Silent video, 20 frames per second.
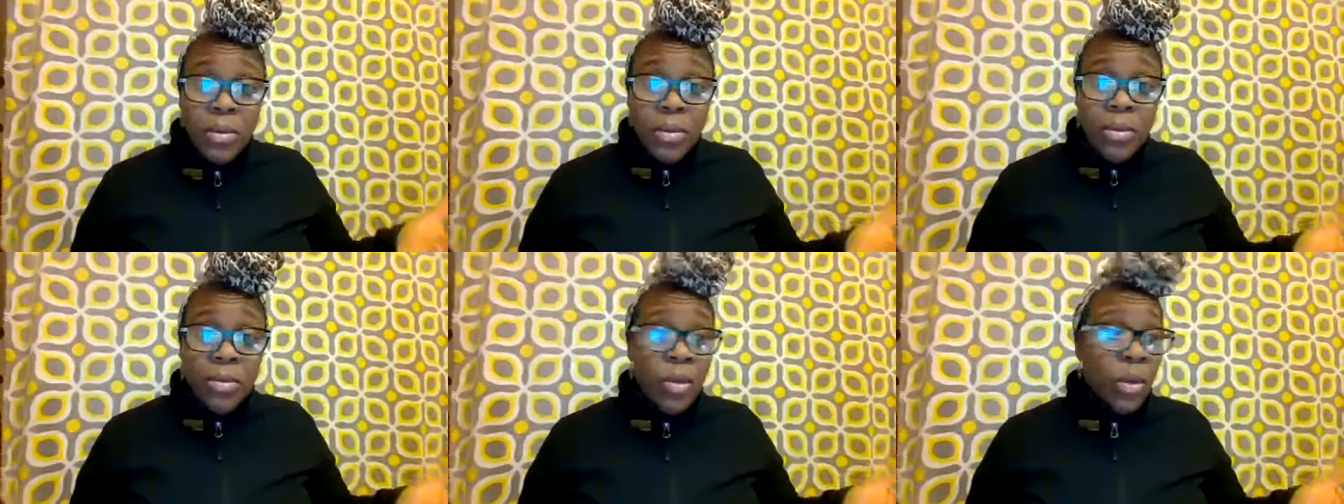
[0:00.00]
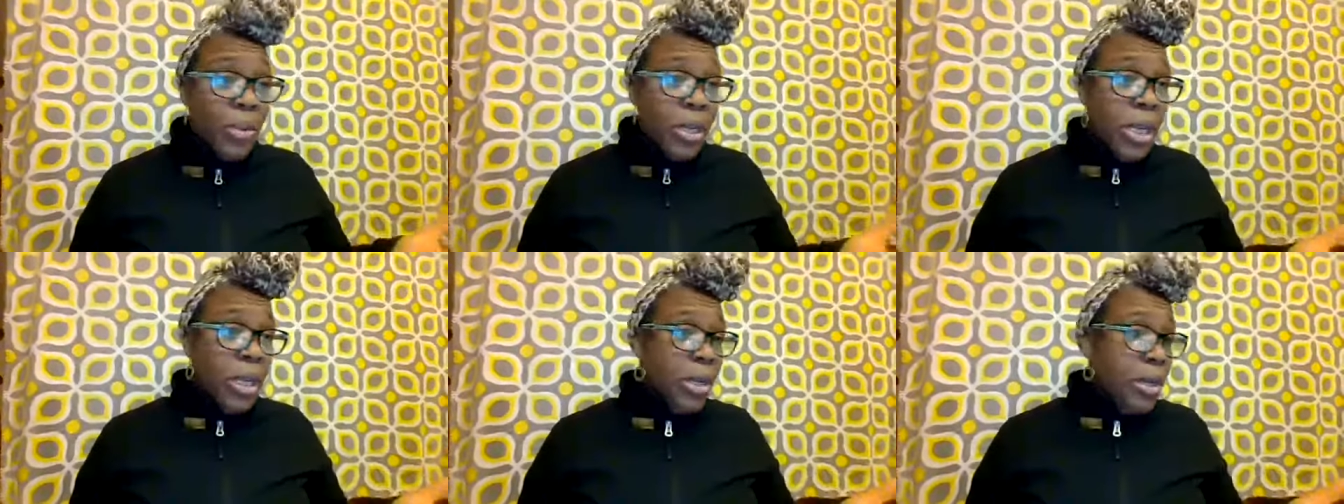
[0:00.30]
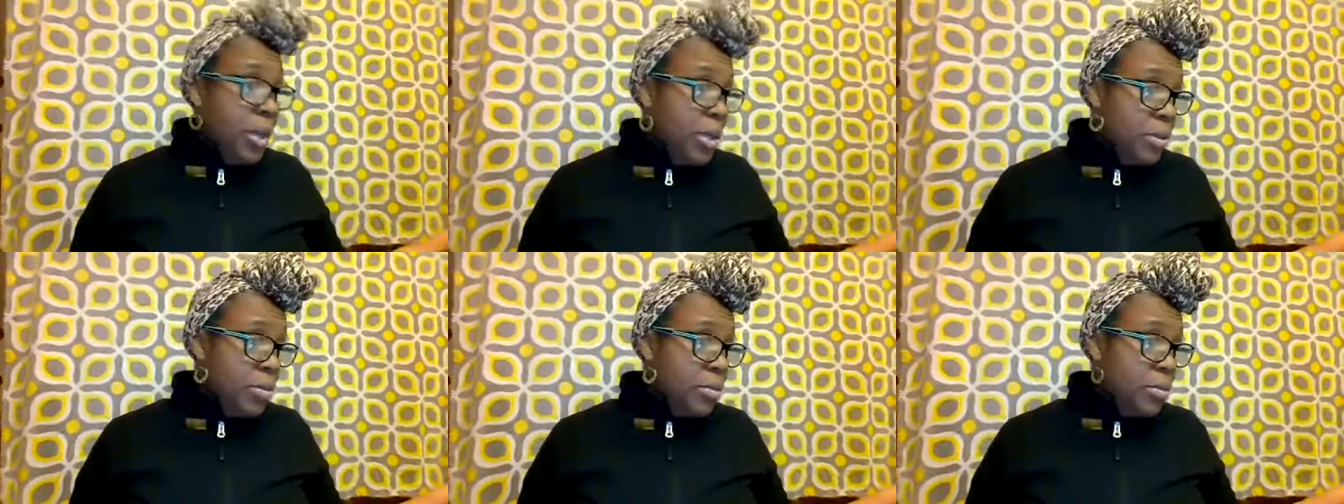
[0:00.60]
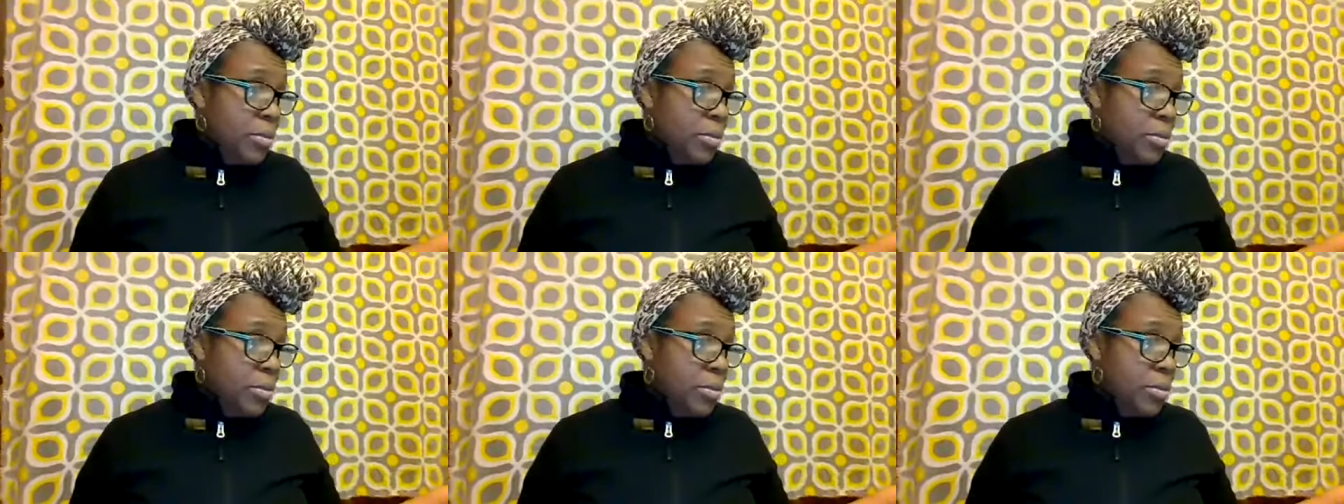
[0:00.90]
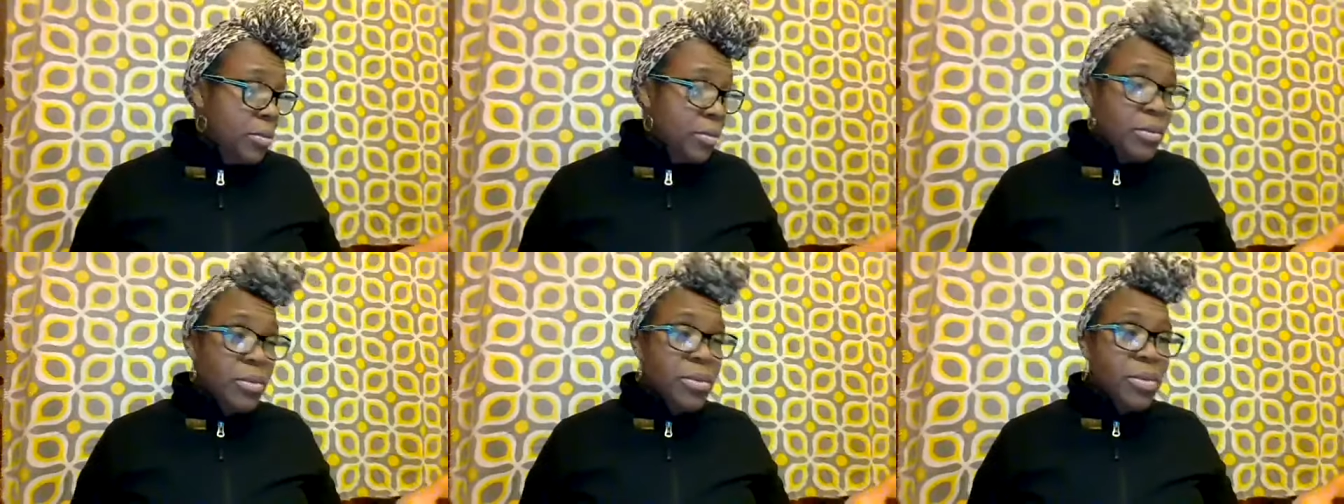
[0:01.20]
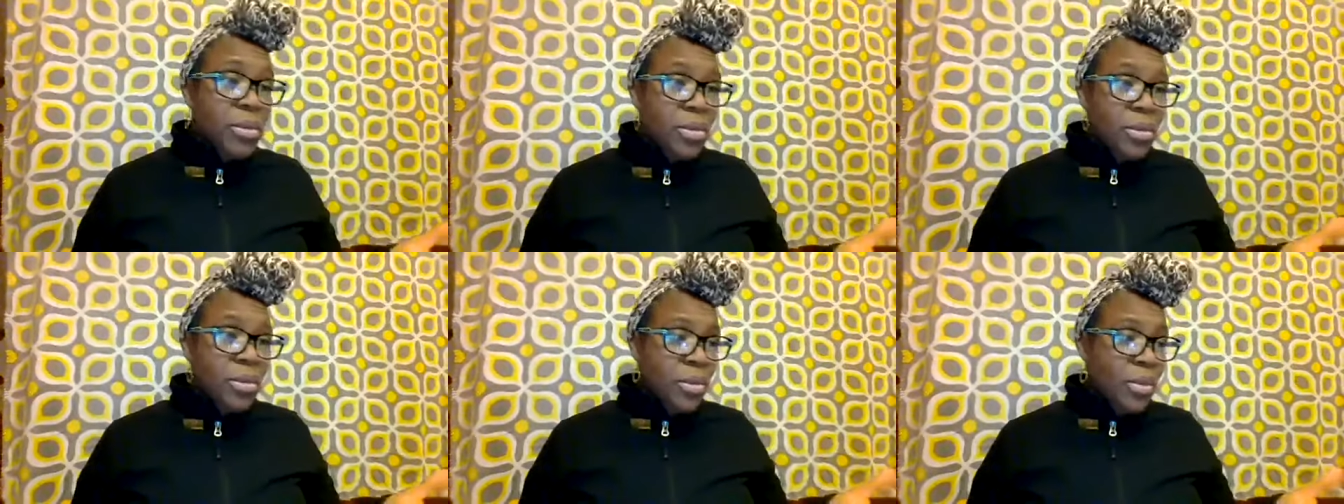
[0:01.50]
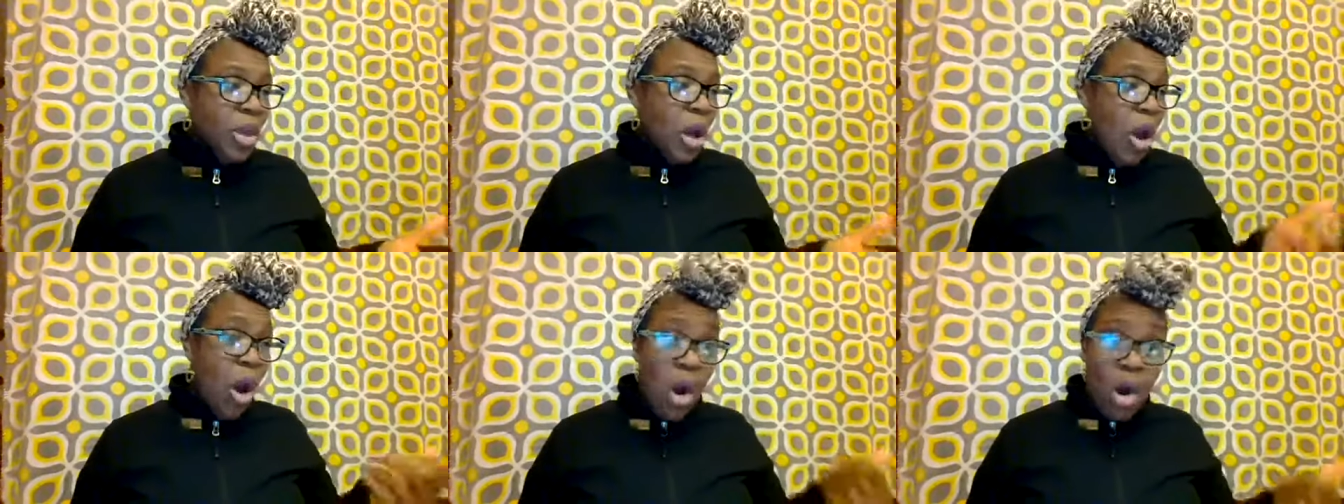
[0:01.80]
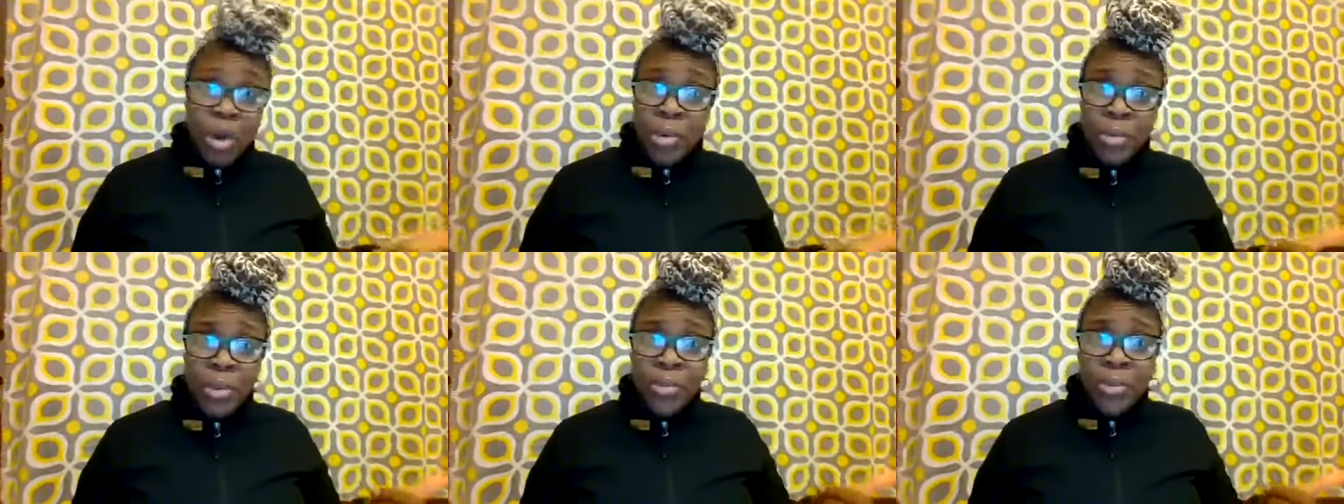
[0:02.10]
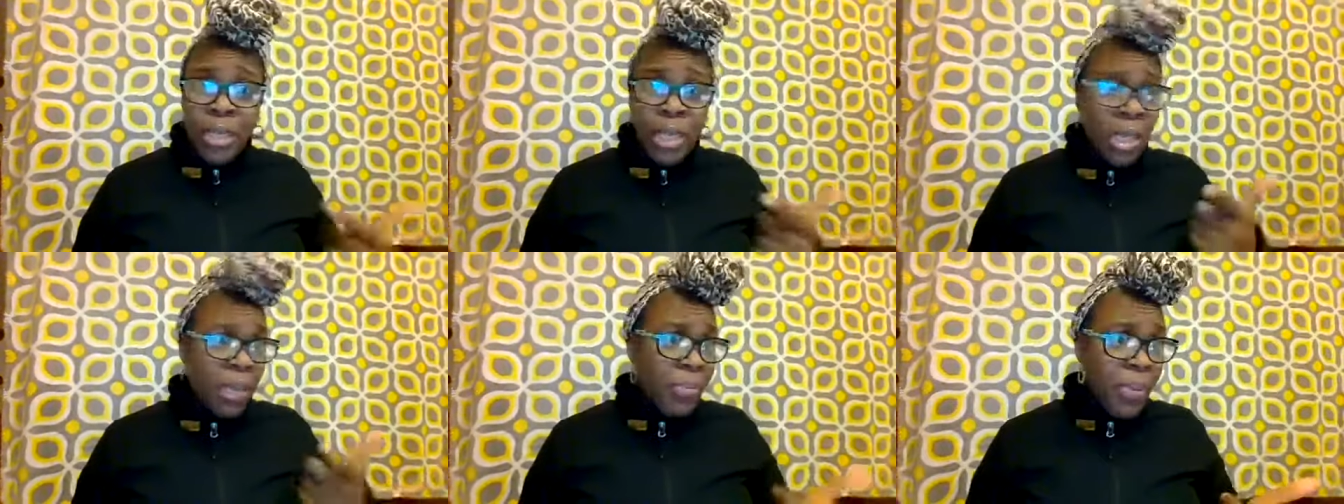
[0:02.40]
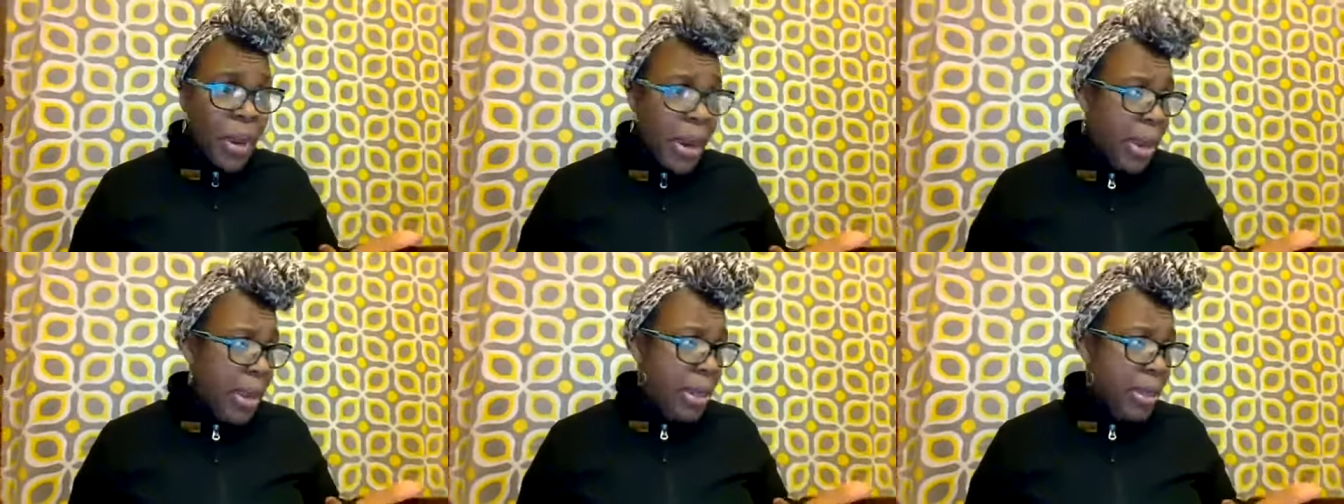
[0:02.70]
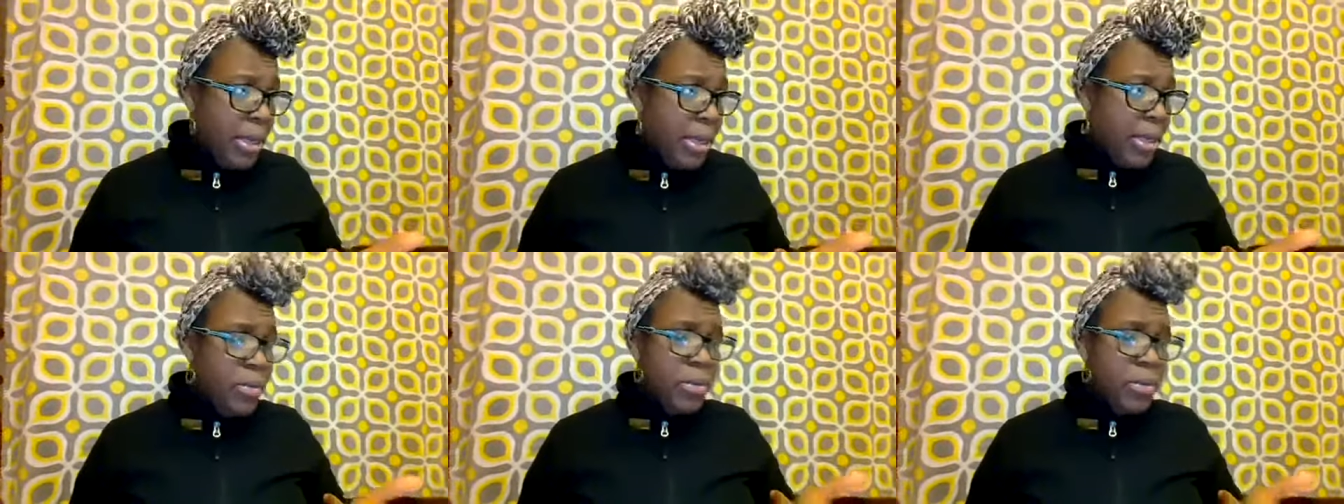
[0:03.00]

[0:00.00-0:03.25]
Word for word: what we need to do. You're hungry, we need to pray,